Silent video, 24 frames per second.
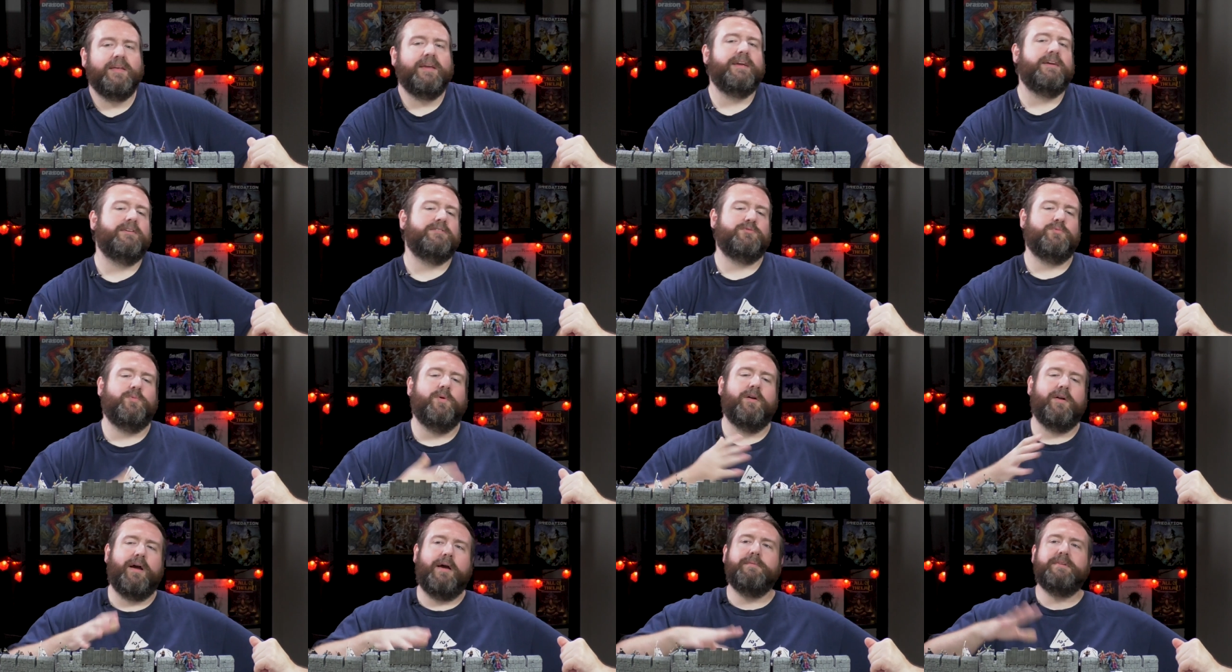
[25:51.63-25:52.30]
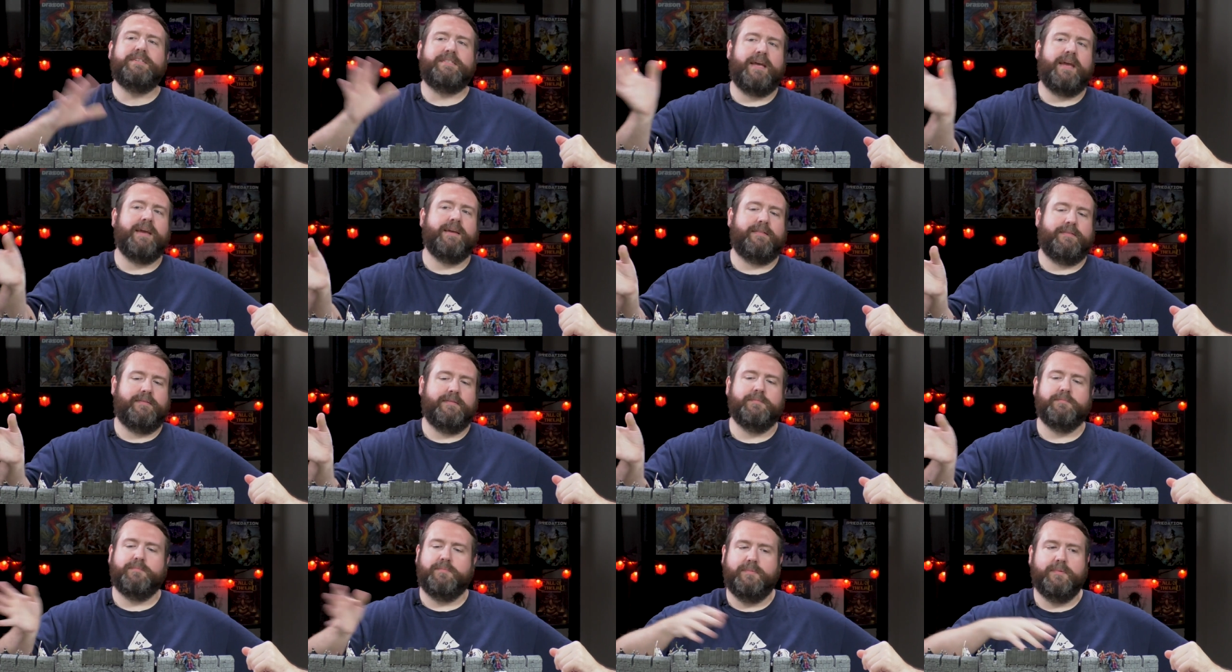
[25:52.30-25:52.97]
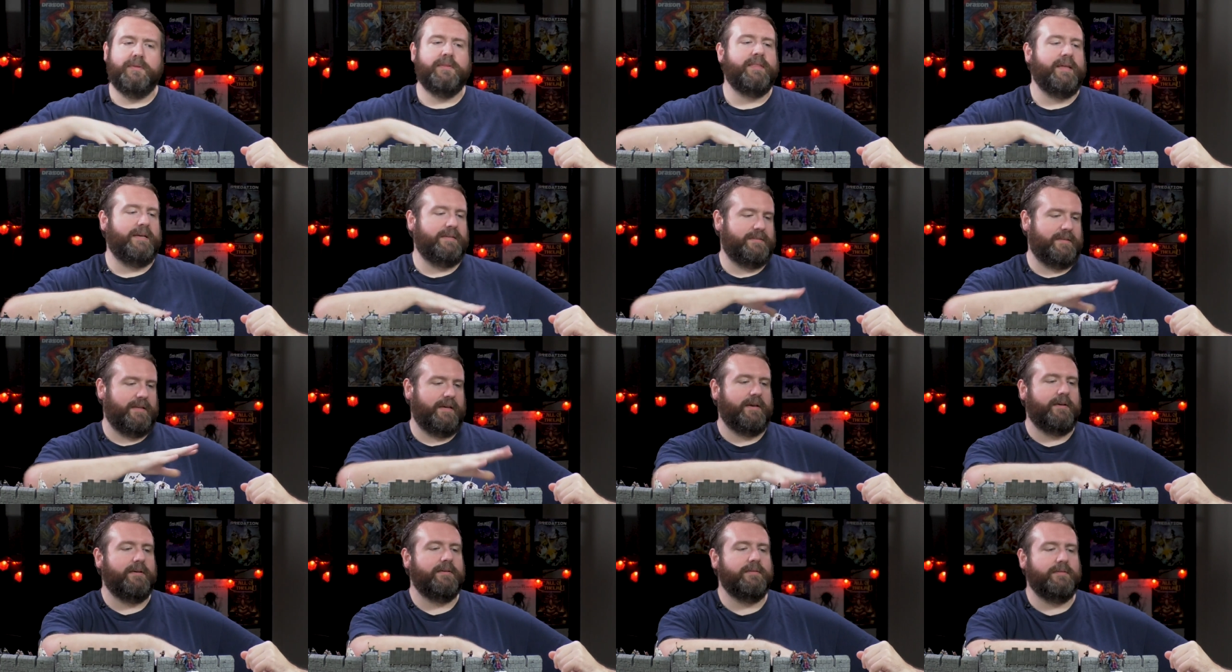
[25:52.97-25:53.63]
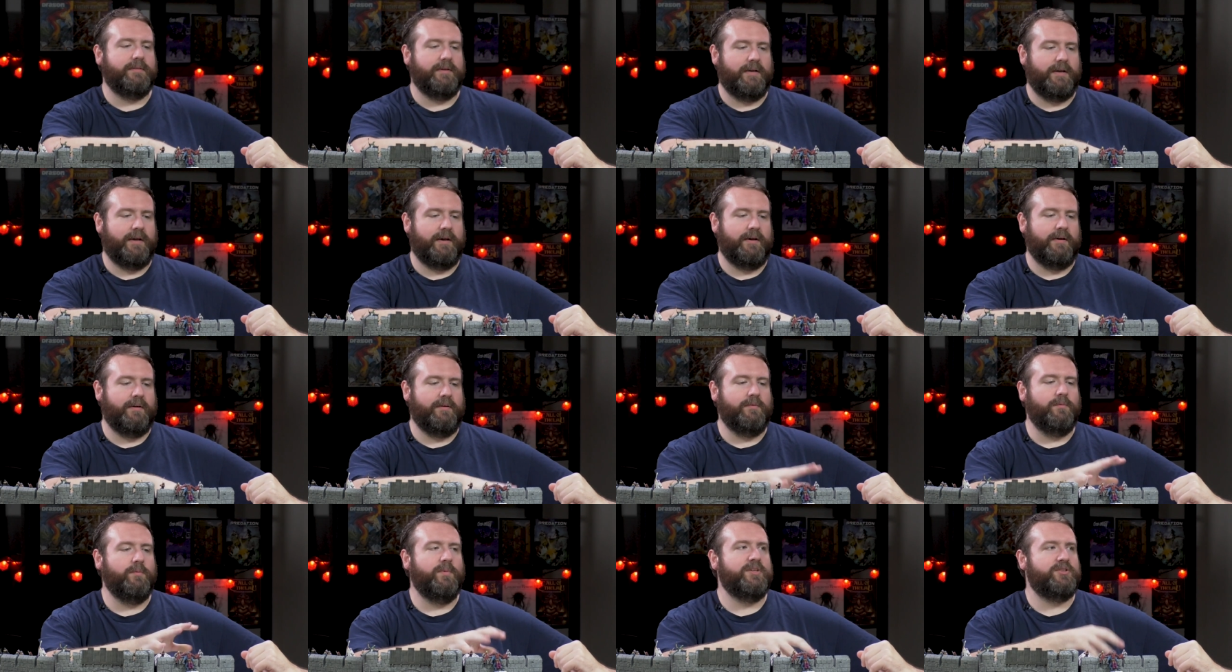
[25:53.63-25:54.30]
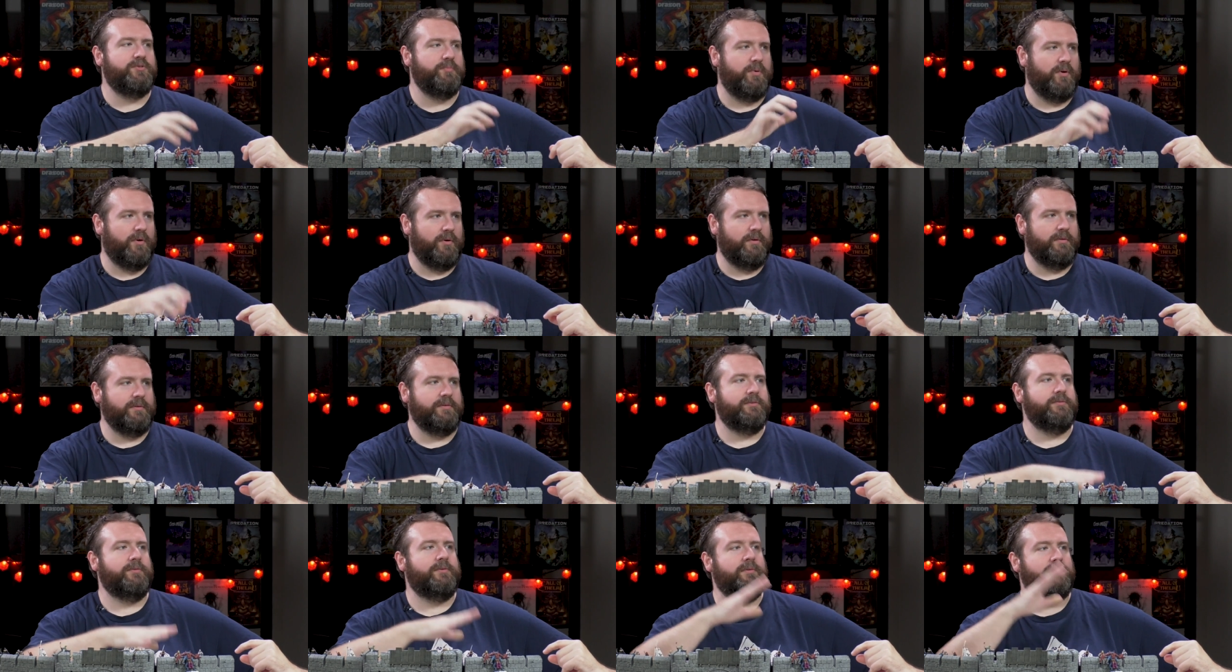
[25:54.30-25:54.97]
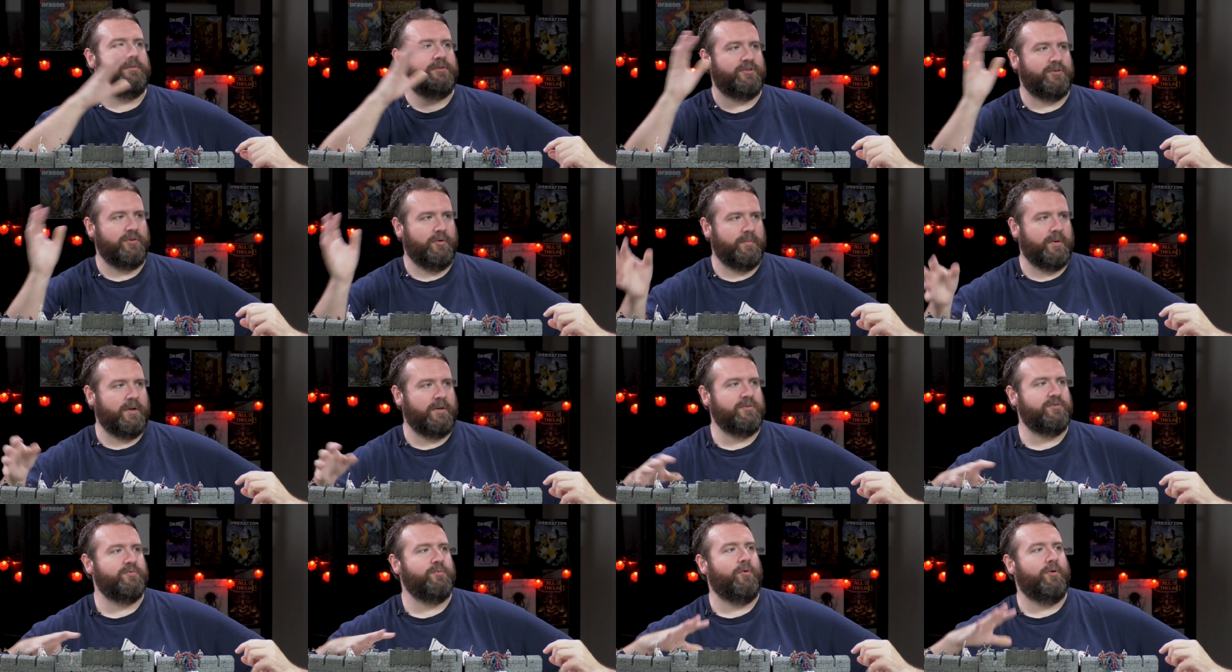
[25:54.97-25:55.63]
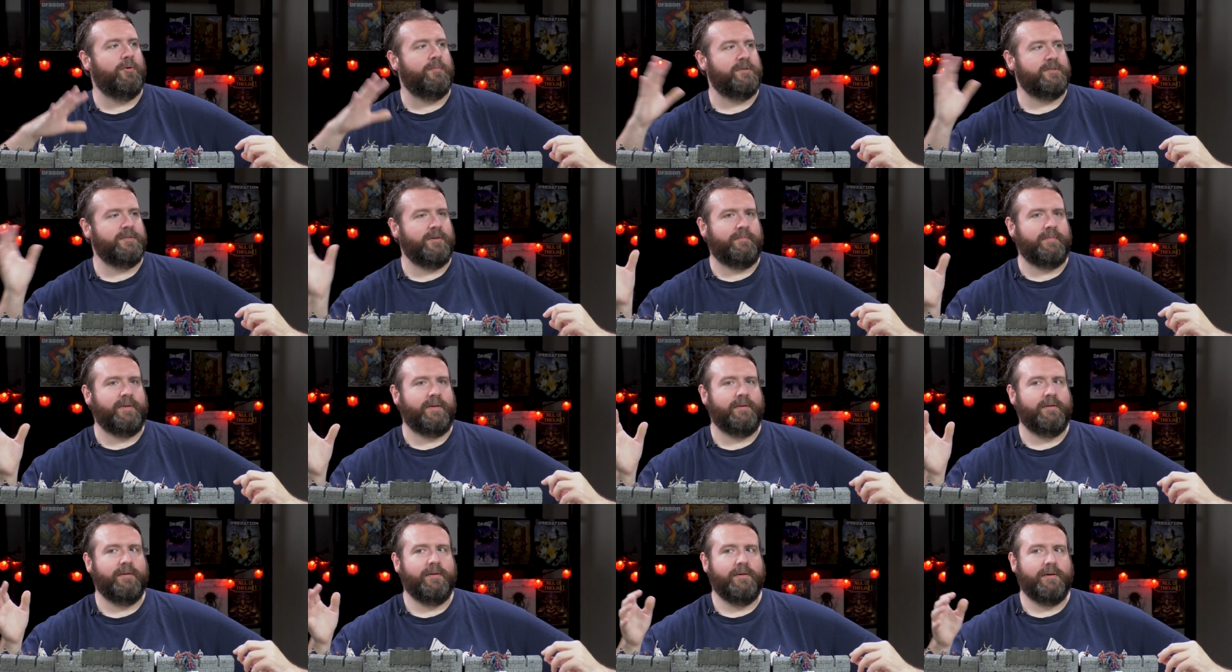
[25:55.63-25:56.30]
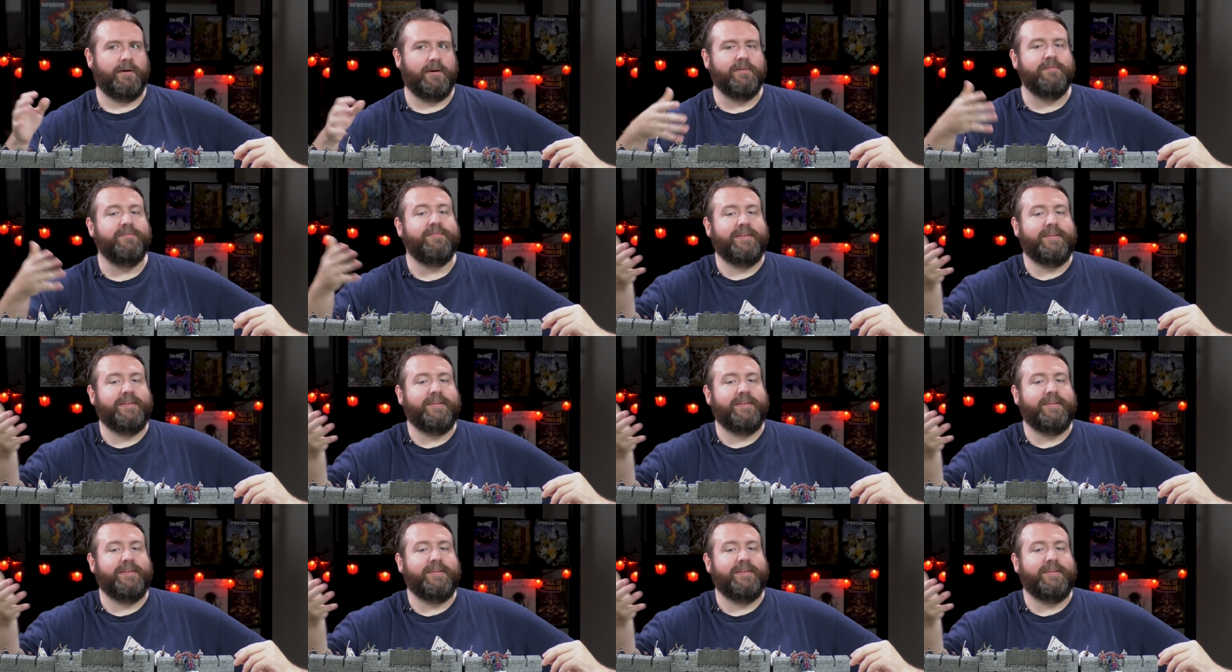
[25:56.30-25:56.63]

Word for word: Here's where I would take things like uh, Witch Bolt or Snowball Swarm or something on a